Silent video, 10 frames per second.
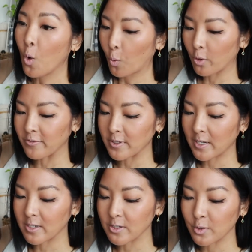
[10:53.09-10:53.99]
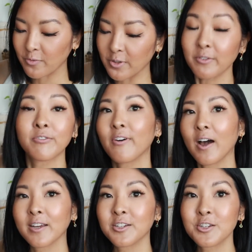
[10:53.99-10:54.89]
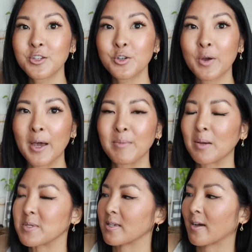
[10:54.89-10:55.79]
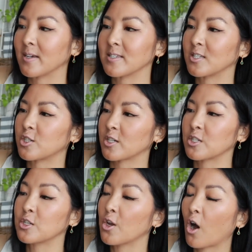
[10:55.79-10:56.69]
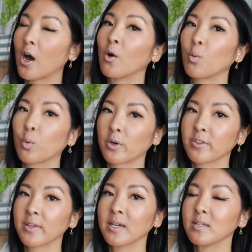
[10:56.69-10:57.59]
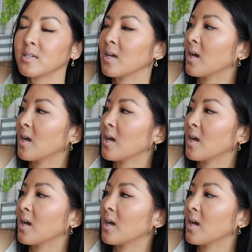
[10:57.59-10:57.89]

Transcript: or if you get it new, if you can find a new MM size, it's just not worth it.